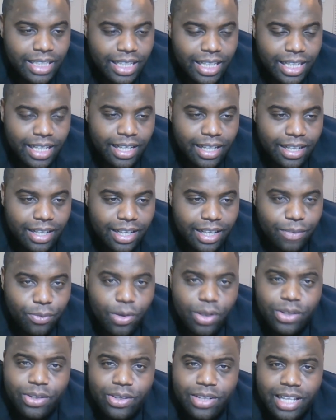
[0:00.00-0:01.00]
uh, and
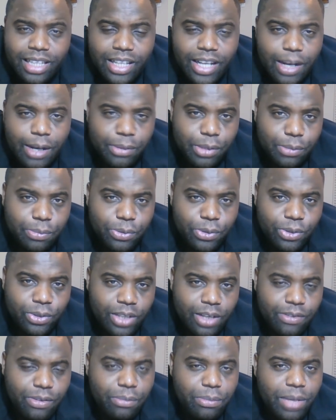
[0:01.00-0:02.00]
whether or not they're able to pull
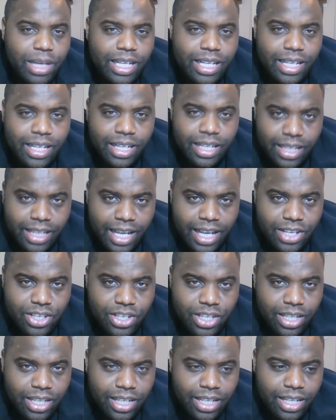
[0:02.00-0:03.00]
it off and make it an
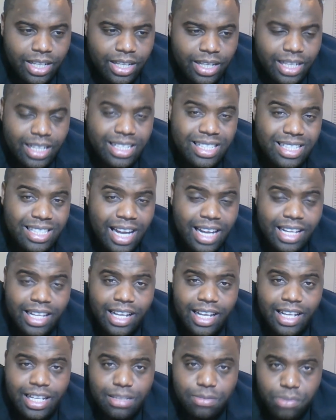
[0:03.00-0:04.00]
engaging, uh,
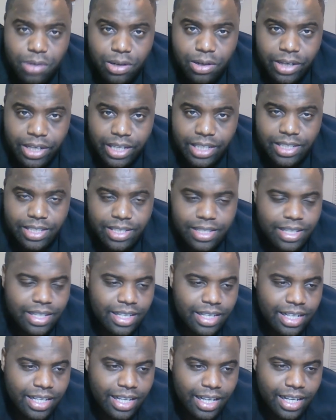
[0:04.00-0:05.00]
exciting experience,
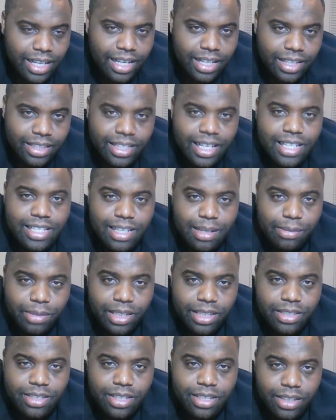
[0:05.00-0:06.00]
uh, that's
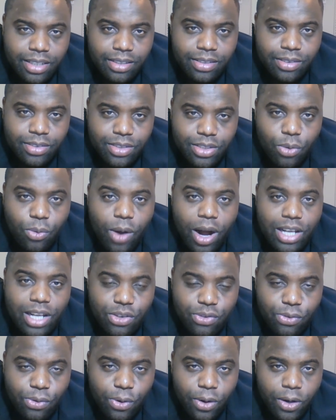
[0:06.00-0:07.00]
something to to
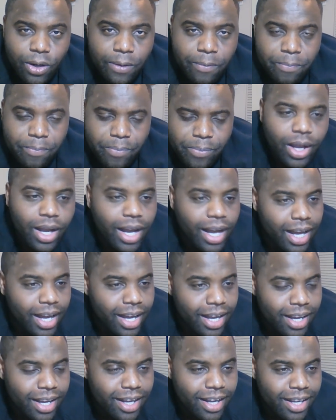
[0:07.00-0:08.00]
watch for.
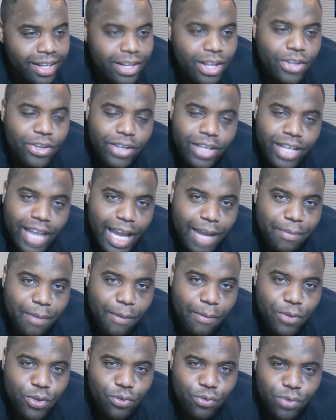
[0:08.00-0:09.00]
Another game
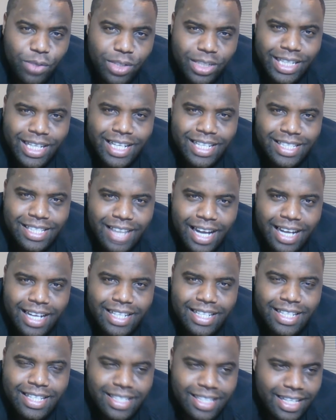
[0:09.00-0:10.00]
I was really
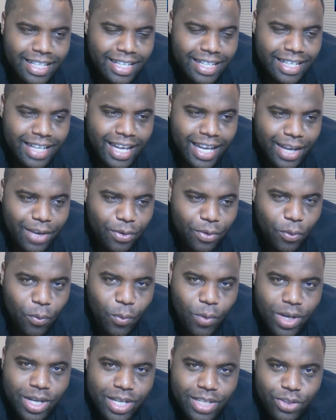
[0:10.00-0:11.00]
excited to see today
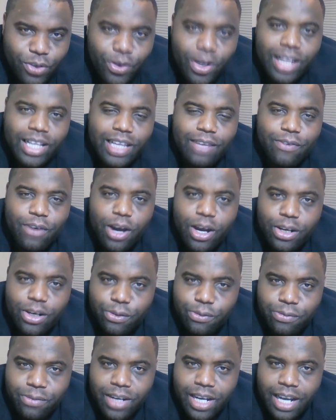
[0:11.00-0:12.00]
was Grand Theft
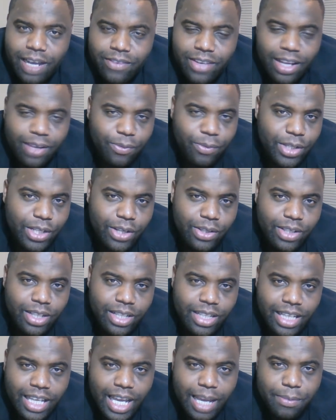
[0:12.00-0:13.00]
Auto 5. Now, we know
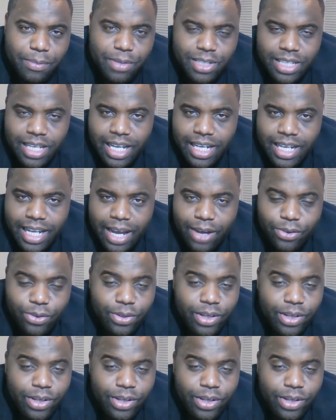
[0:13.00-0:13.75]
that the game is not out